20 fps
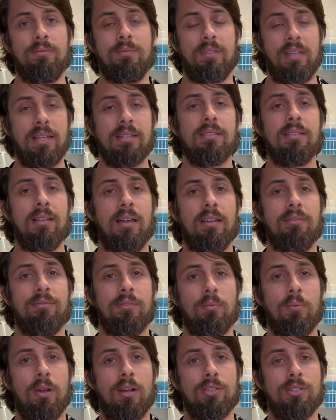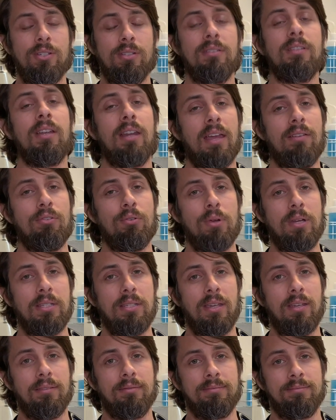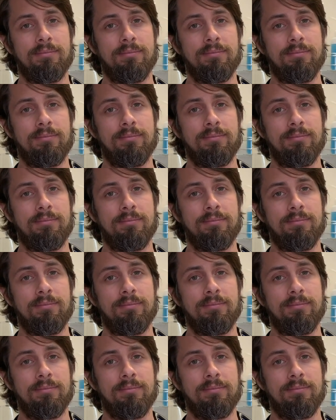Thanks a lot for watching, and have a great day.